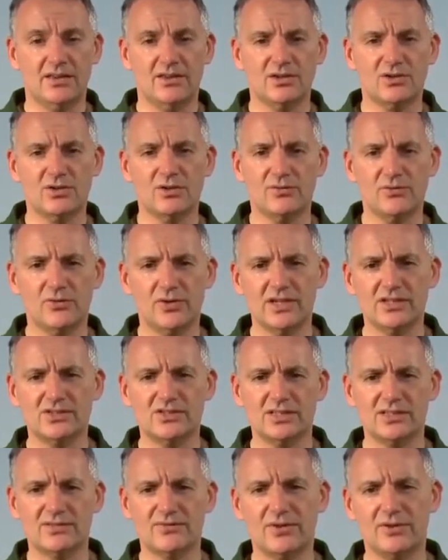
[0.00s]
The
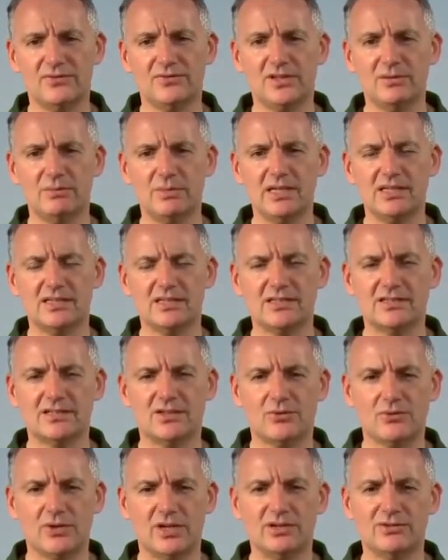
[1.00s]
coverage is 50 metres
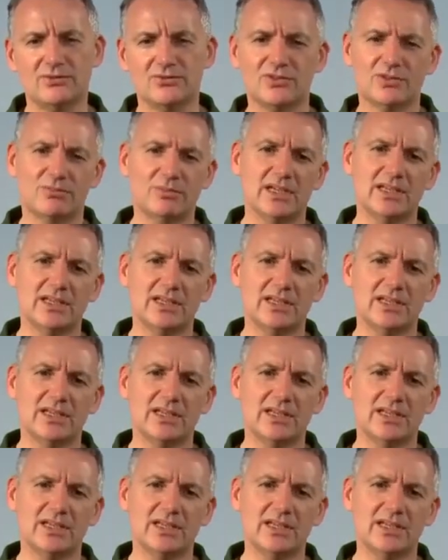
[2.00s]
to 300